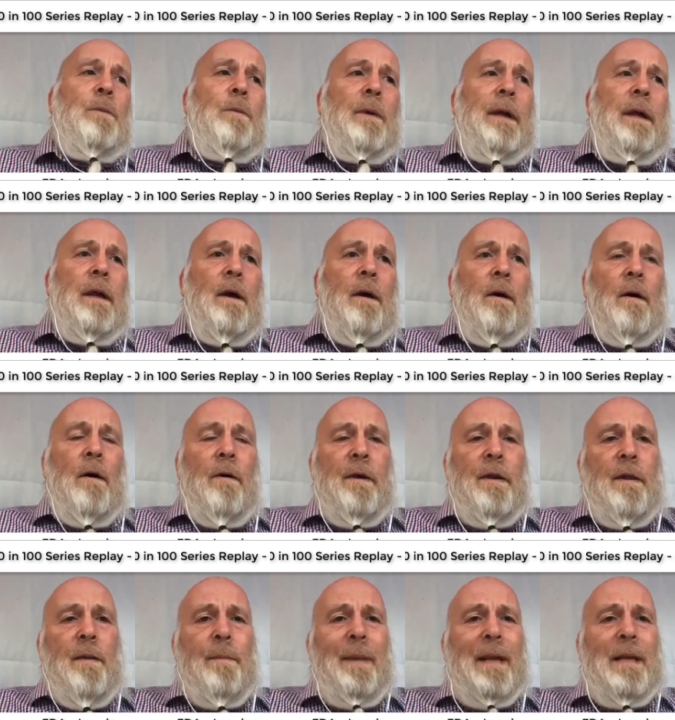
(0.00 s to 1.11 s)
we are in the
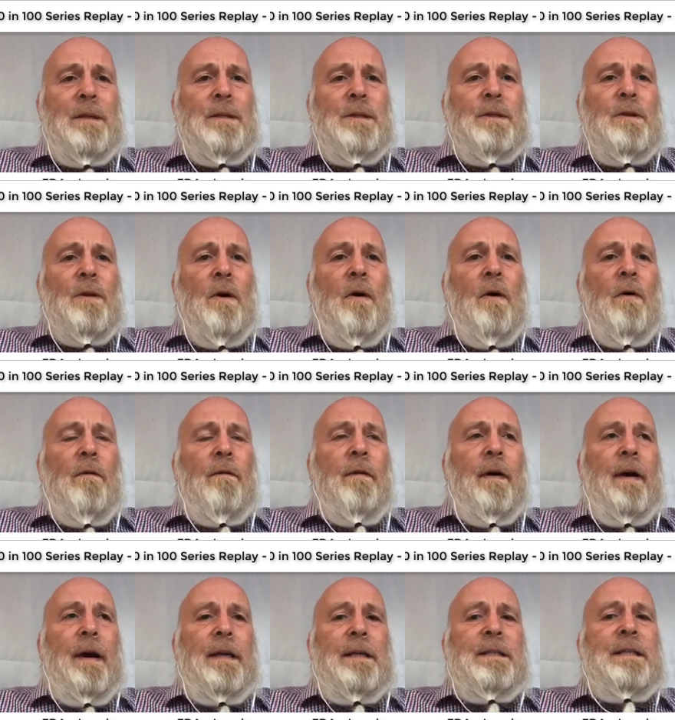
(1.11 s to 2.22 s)
midst of
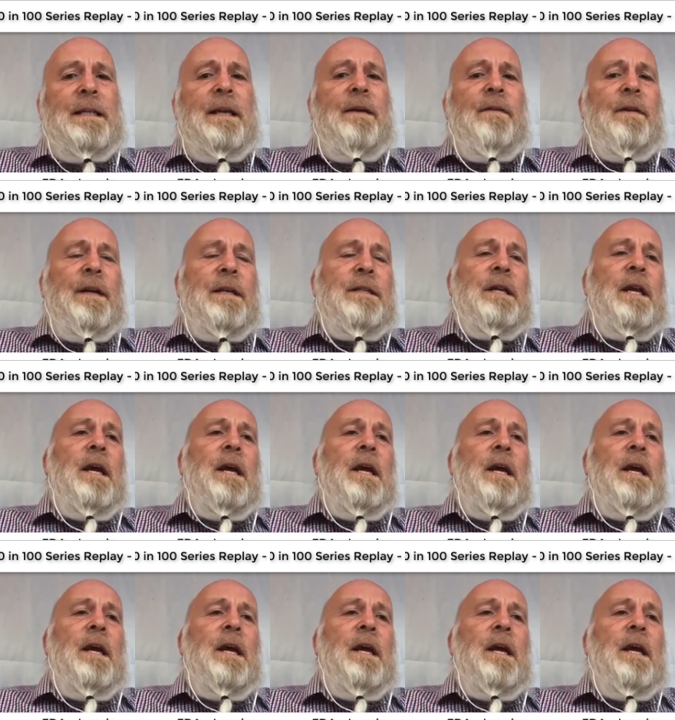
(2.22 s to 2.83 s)
a series